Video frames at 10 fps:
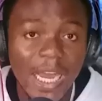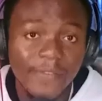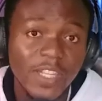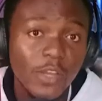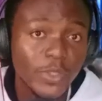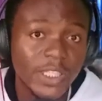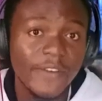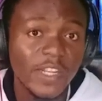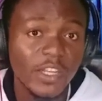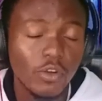after you must
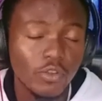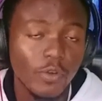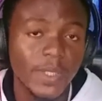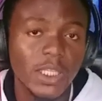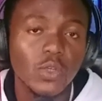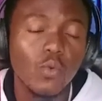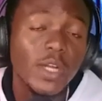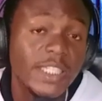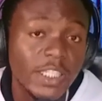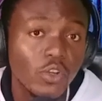have clicked on update,
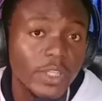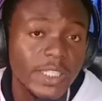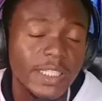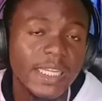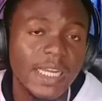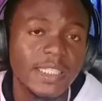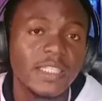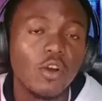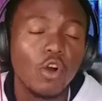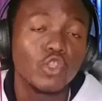what it does is that
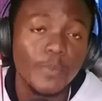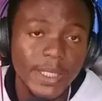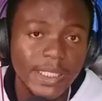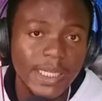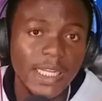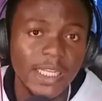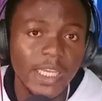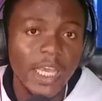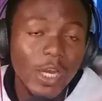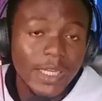automatically
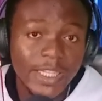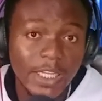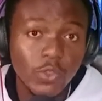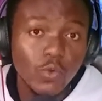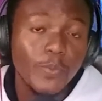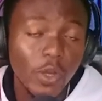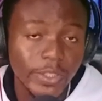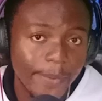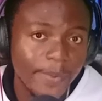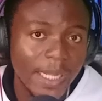your address will be on
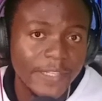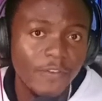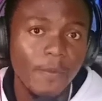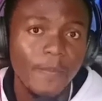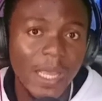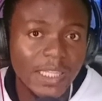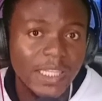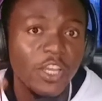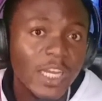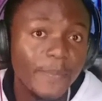their platform, and
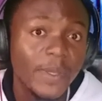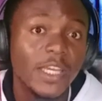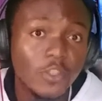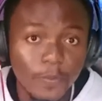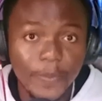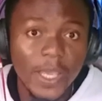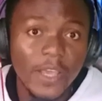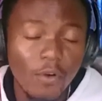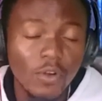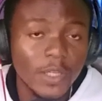then you can begin to pay
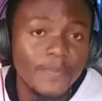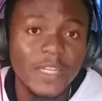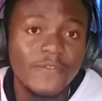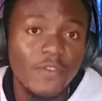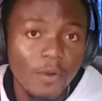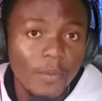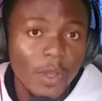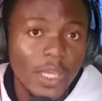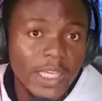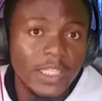for the platform
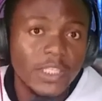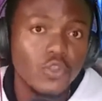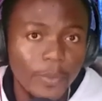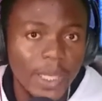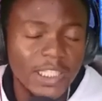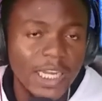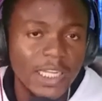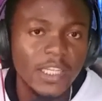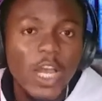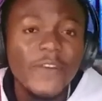
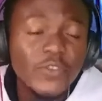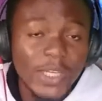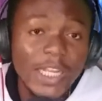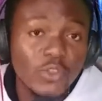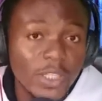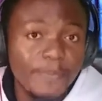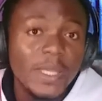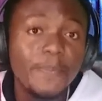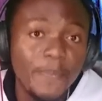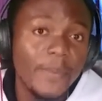instrumentally. You have to get to the
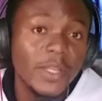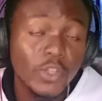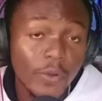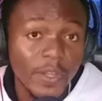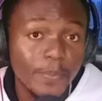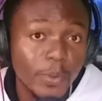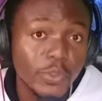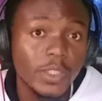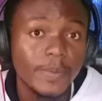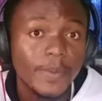mid payment of the
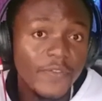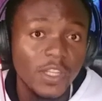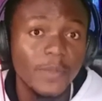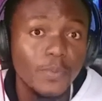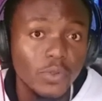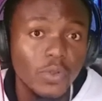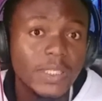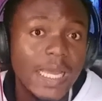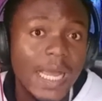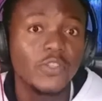product before the
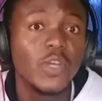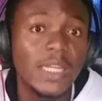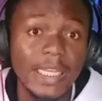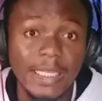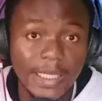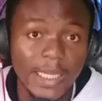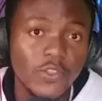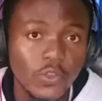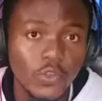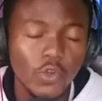product actually
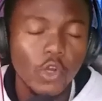gets to you.